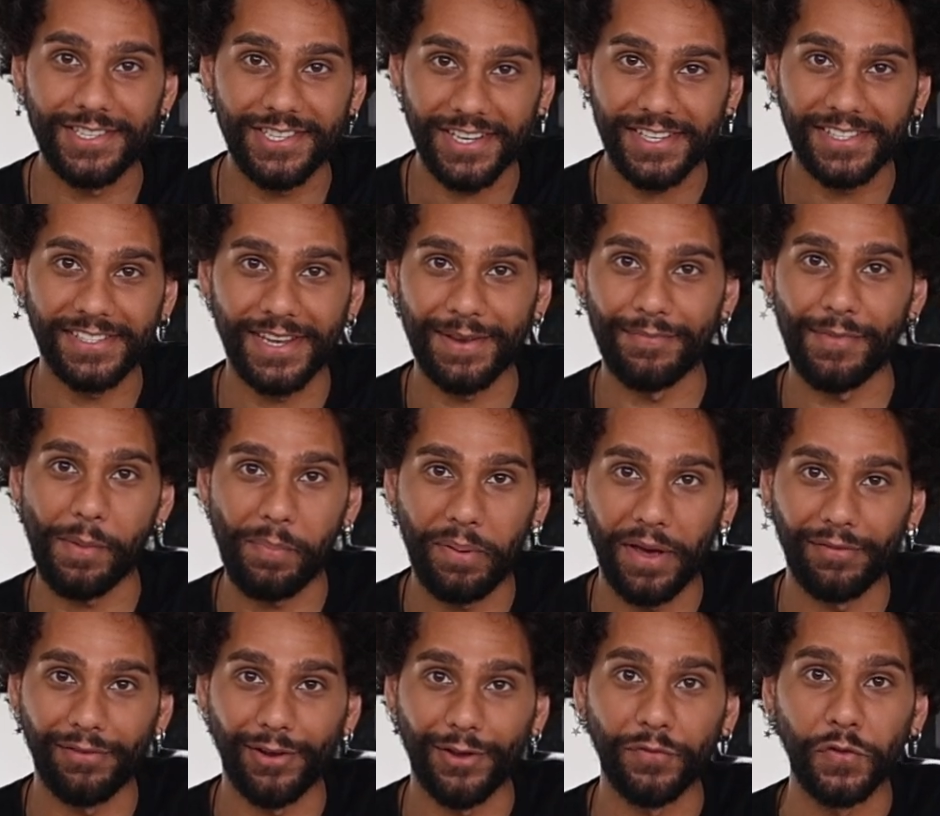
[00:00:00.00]
just seen my
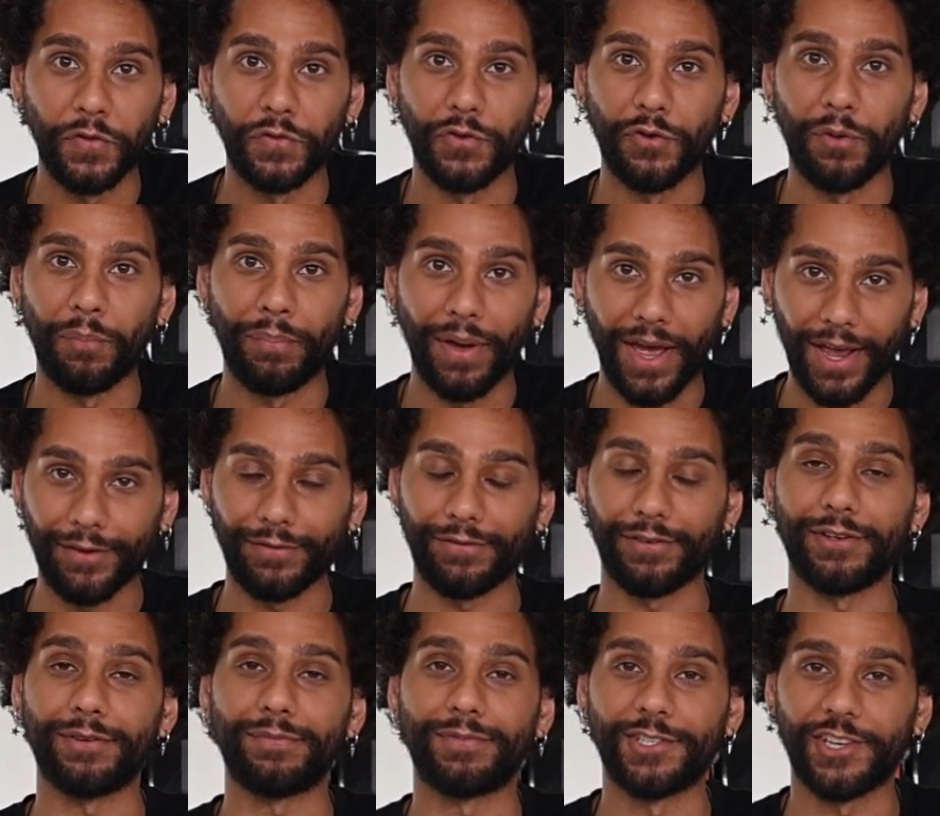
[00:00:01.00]
pavlova do a
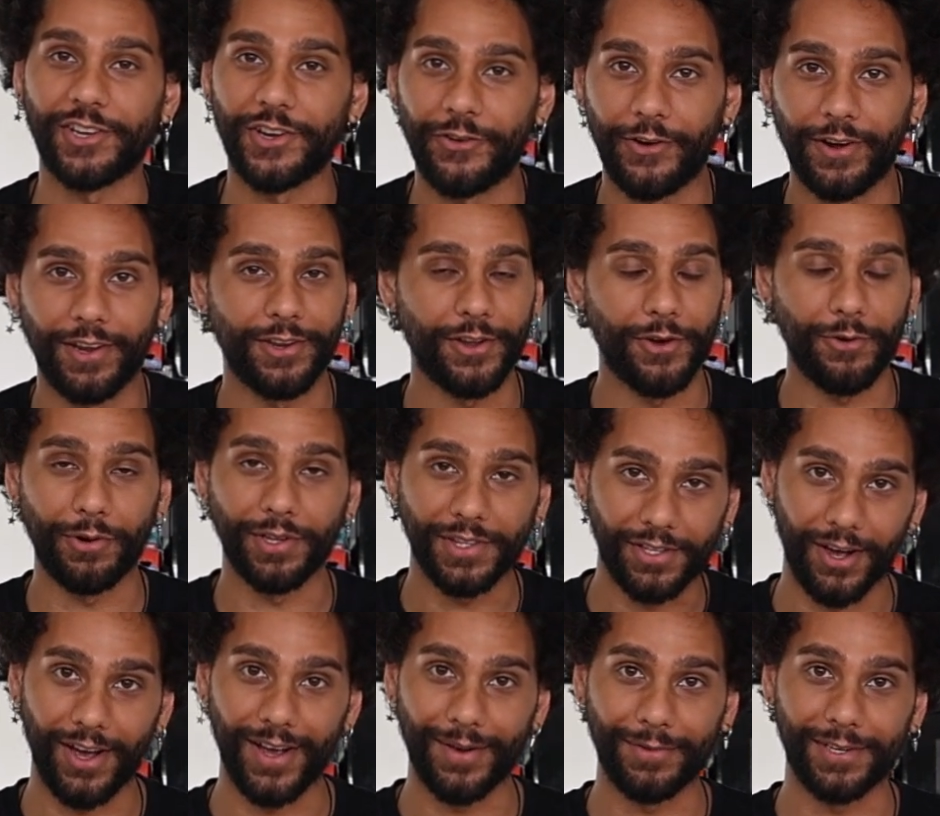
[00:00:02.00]
backflip, so you already know what
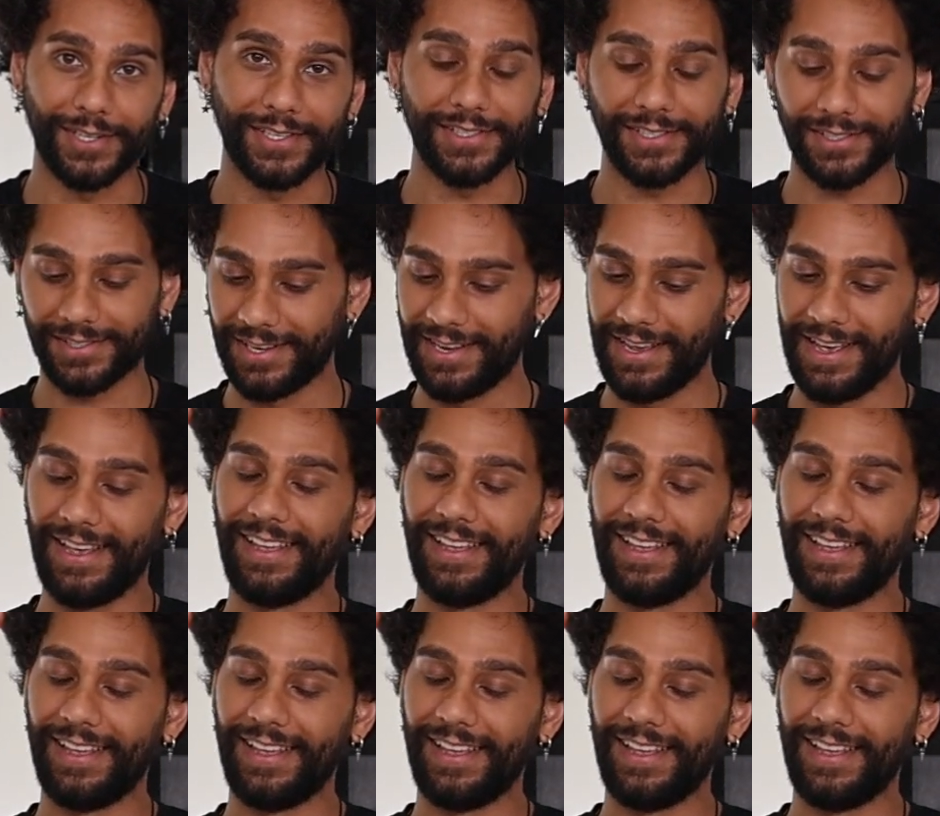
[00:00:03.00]
time it is.